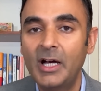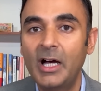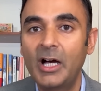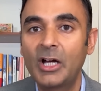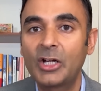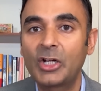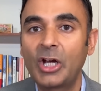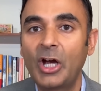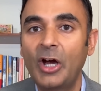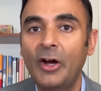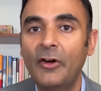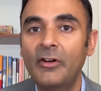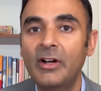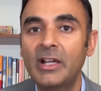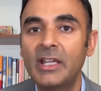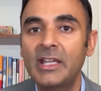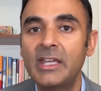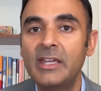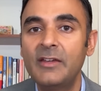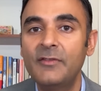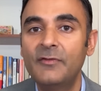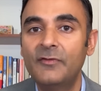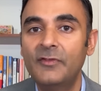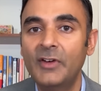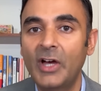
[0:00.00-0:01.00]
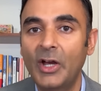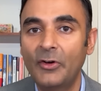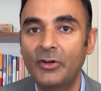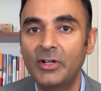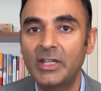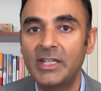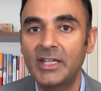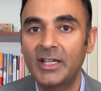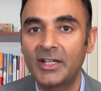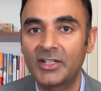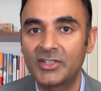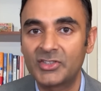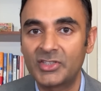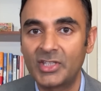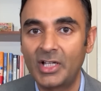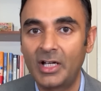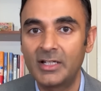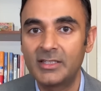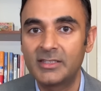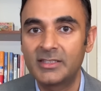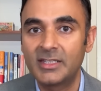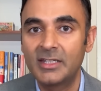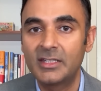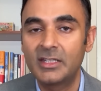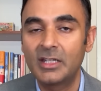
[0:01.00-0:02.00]
are currently very
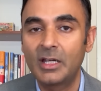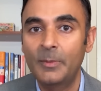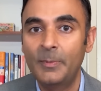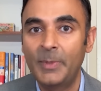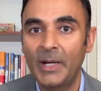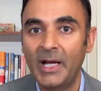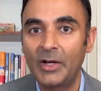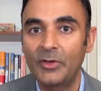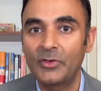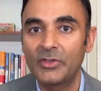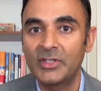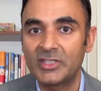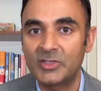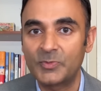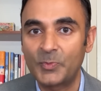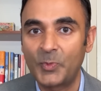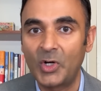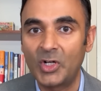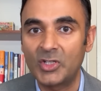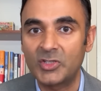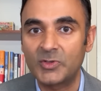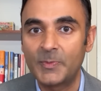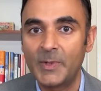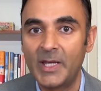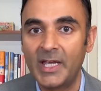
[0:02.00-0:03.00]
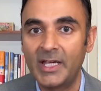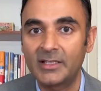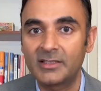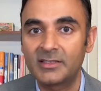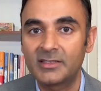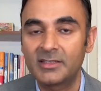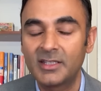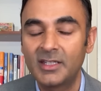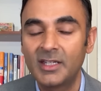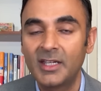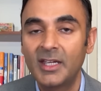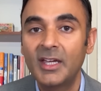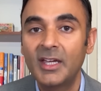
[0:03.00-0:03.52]
excited about this prospect.